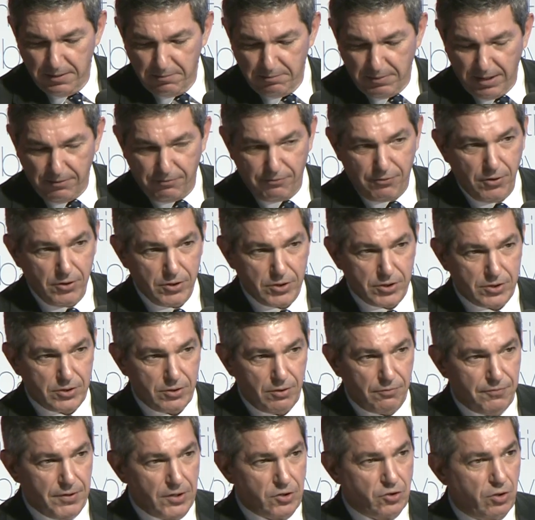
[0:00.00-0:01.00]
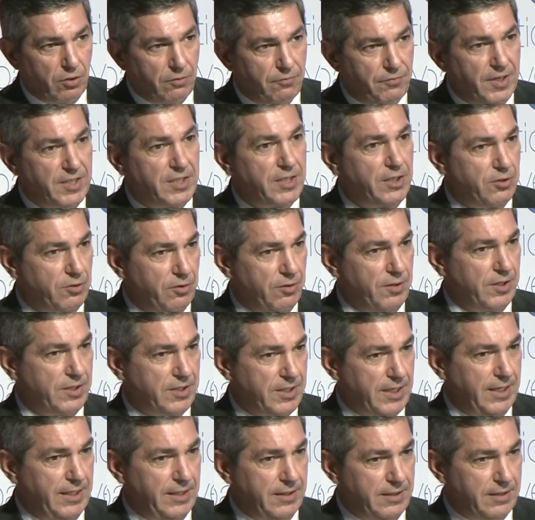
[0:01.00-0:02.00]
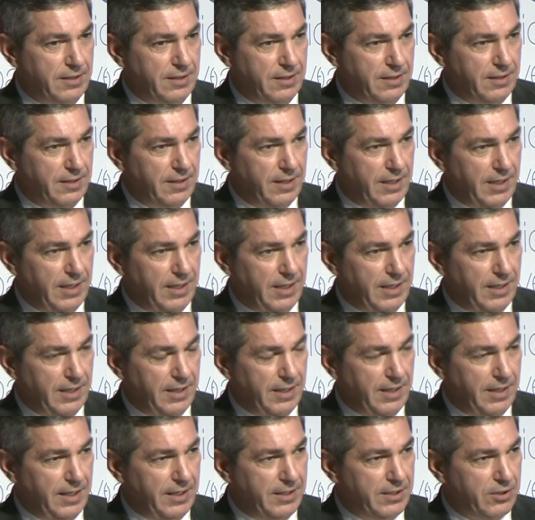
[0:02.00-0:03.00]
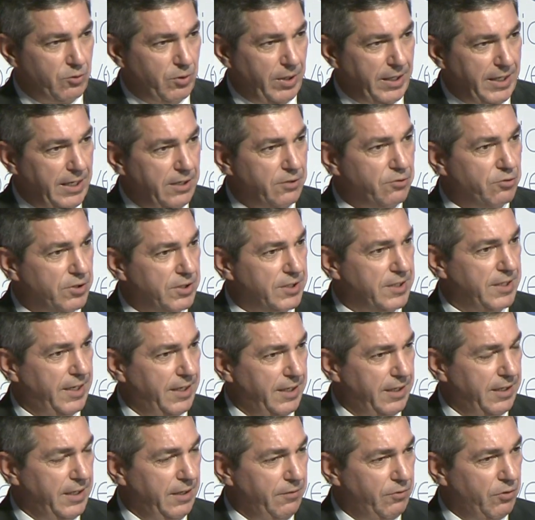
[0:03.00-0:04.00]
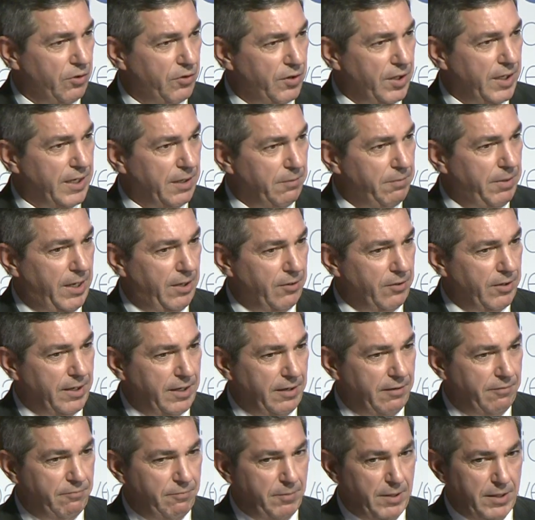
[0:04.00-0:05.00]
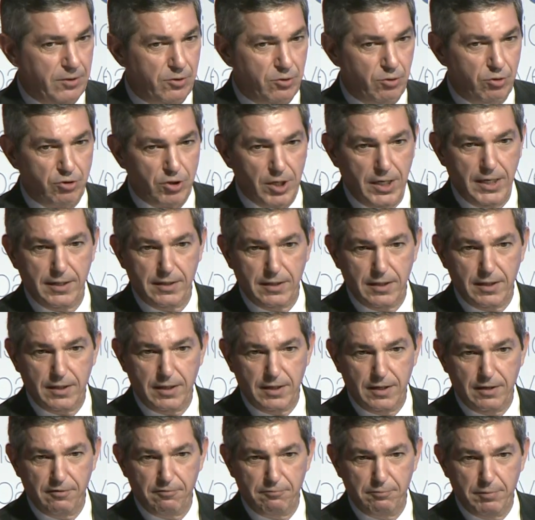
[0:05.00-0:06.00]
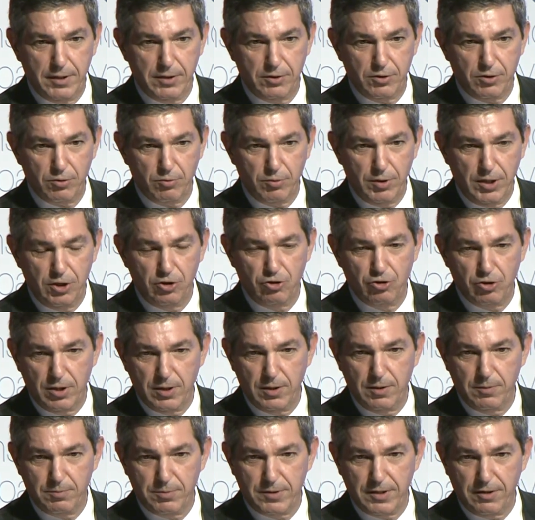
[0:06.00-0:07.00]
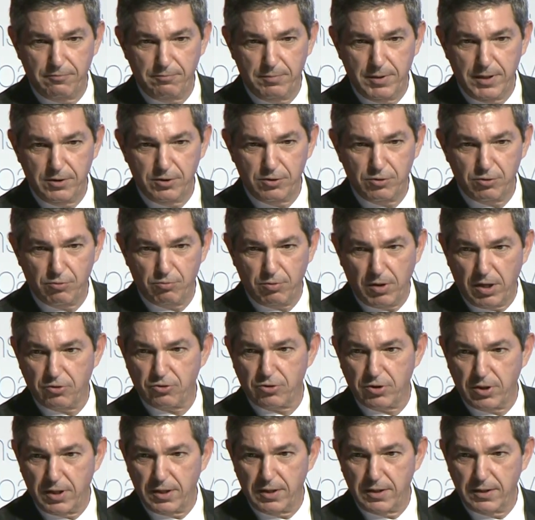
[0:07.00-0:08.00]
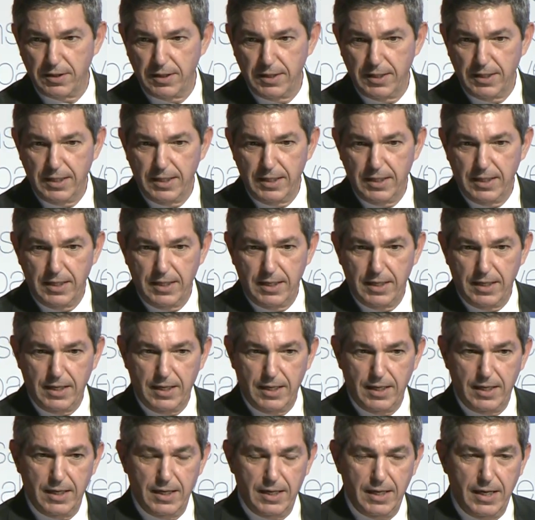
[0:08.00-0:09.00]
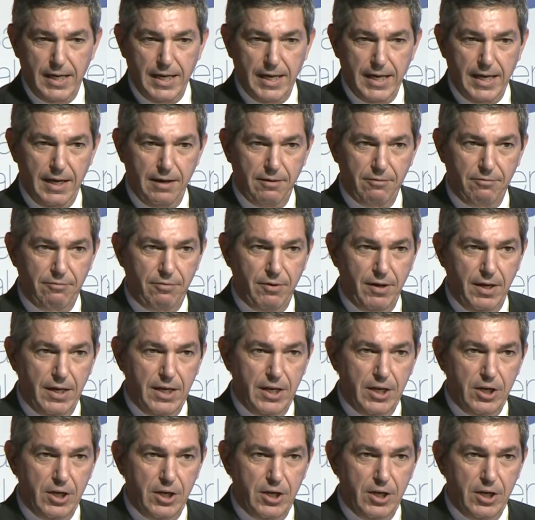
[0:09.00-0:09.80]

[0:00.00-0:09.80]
my first official visit to the States. Uh, it's quite interesting if you think about it. I've been to China, I've been to Egypt, I've been to Russia. Uh, I have